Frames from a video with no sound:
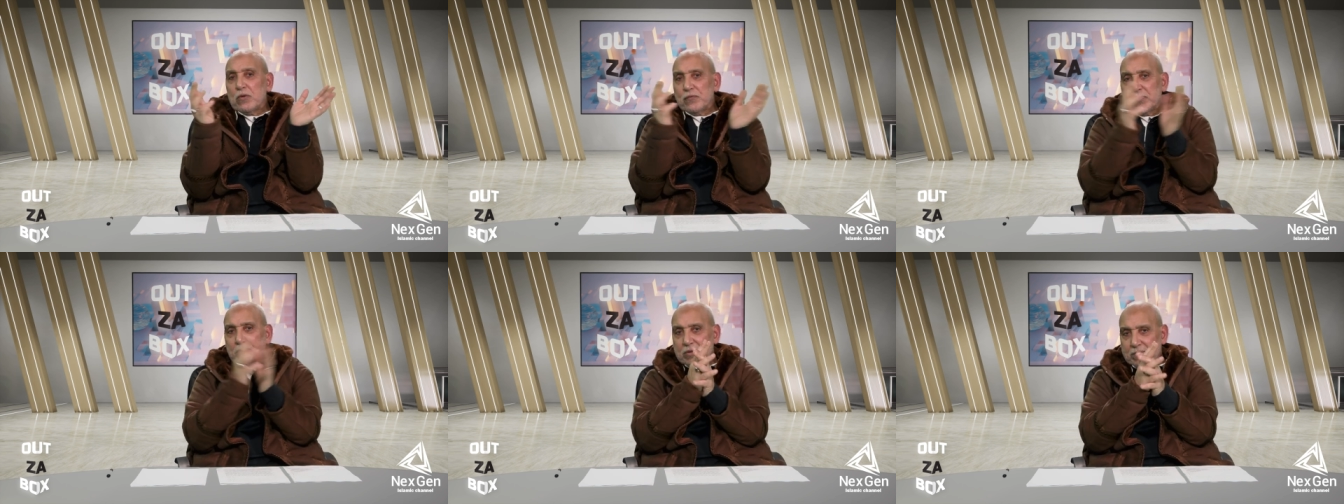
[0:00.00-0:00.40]

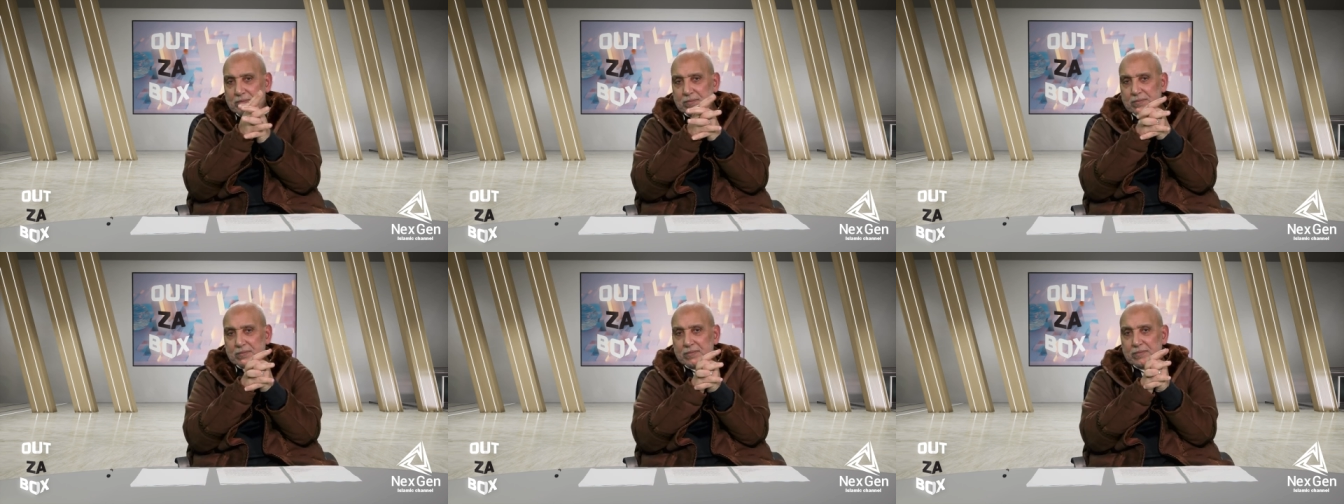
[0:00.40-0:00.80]

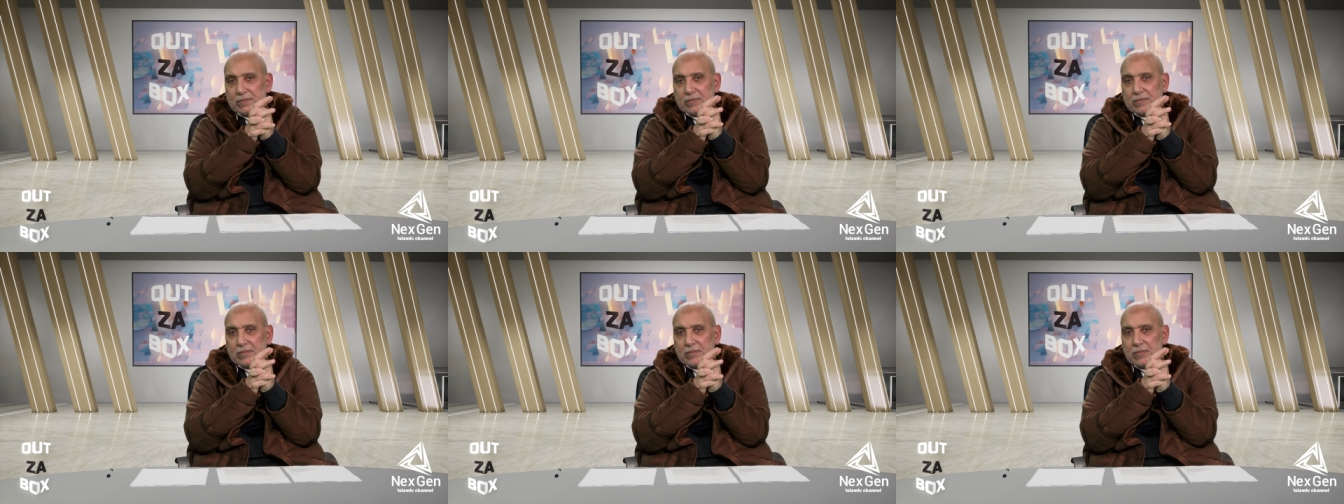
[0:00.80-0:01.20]
conflict.
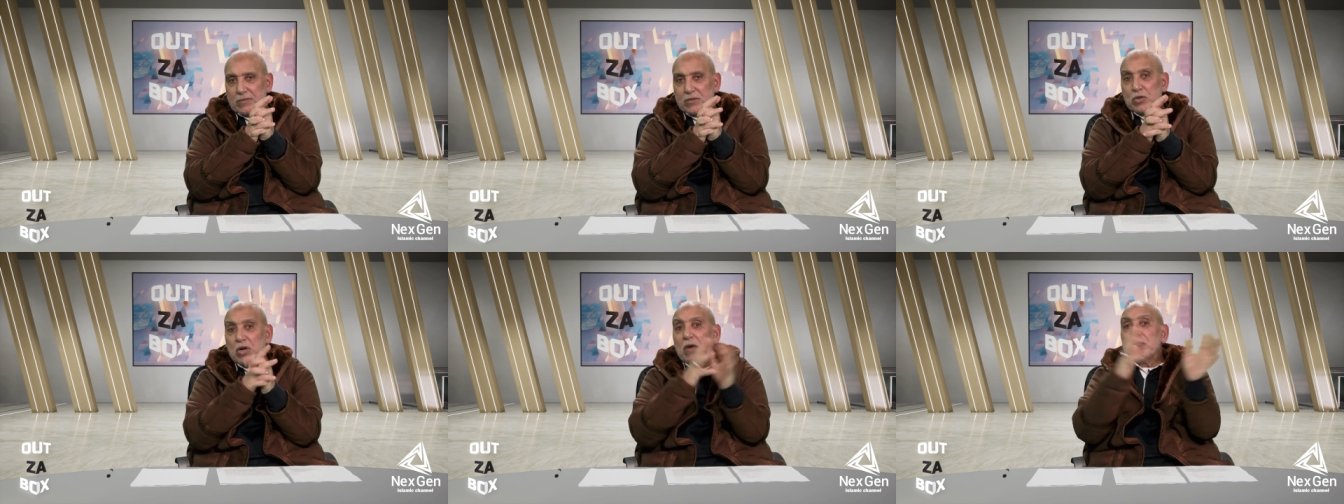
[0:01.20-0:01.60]

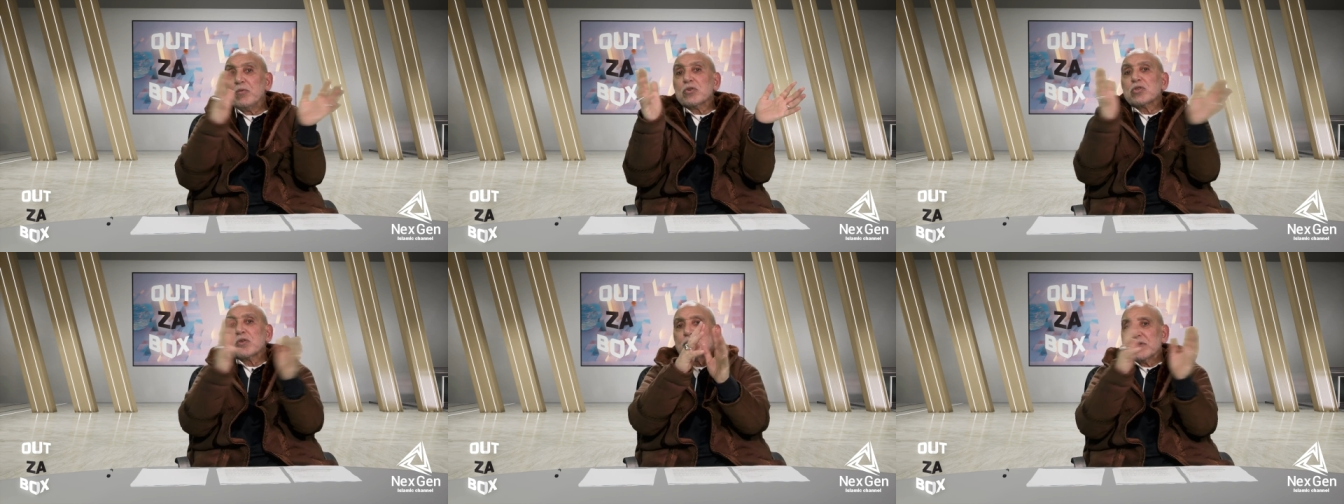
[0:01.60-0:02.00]
So
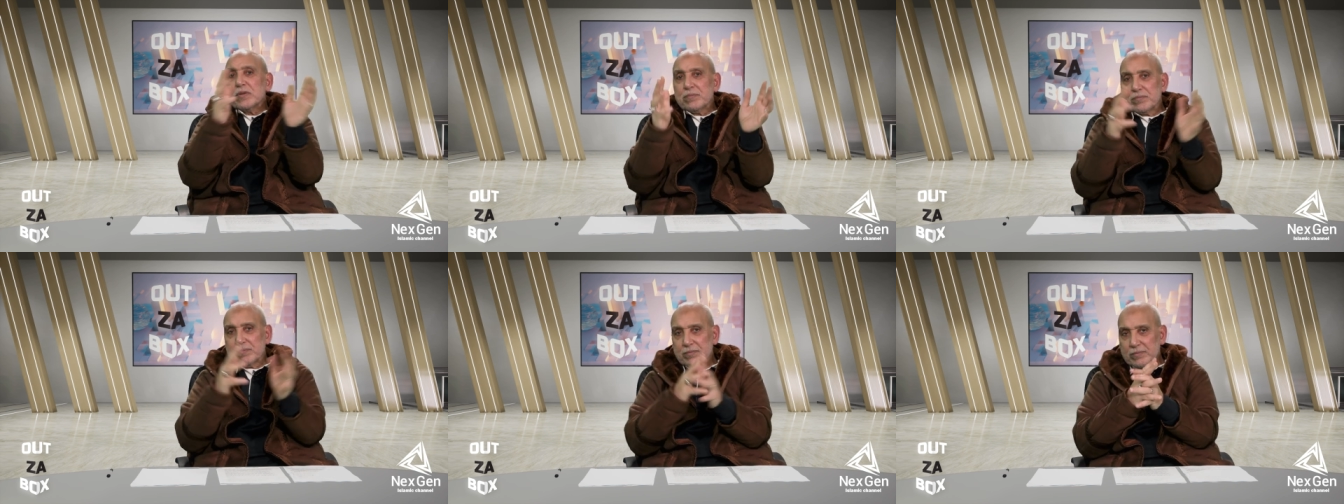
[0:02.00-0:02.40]
both of
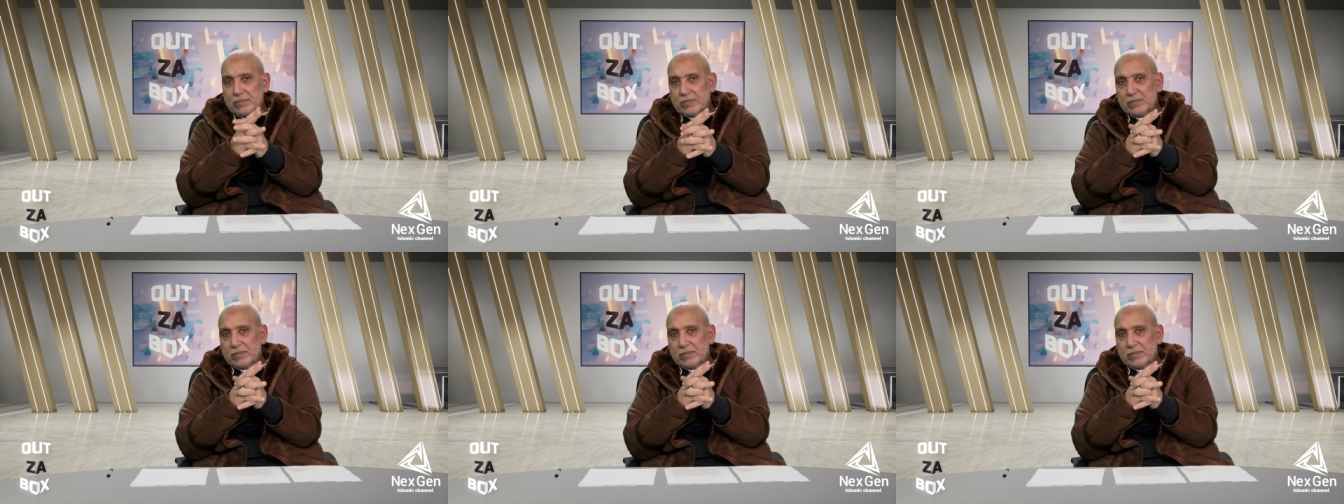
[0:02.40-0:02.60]
them.